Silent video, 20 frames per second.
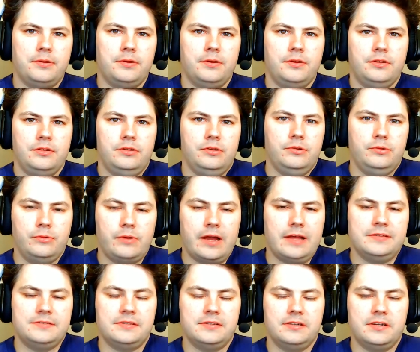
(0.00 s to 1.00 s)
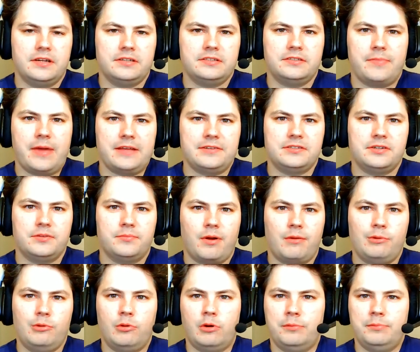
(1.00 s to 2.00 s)
You as the dungeon master probably
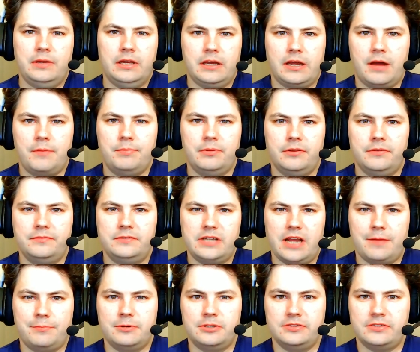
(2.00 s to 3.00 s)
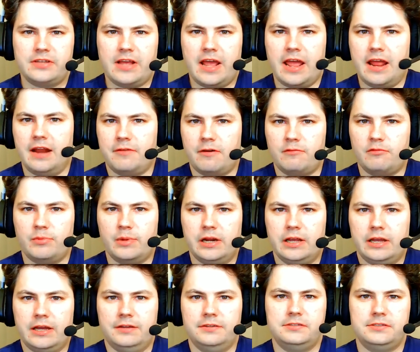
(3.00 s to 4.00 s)
want to be a couple of chapters ahead of everybody
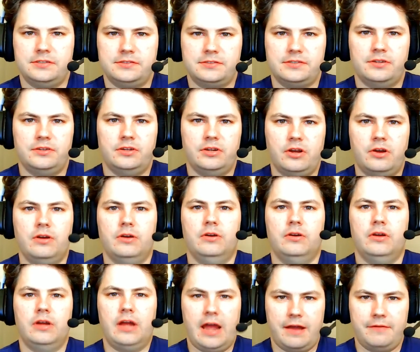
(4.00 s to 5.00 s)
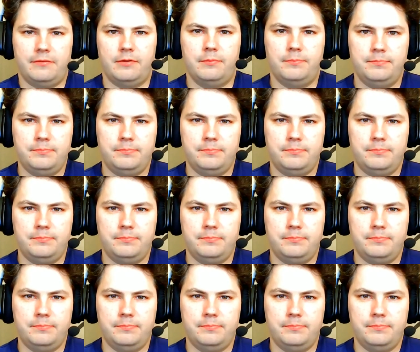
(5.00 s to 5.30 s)
else just so you know have a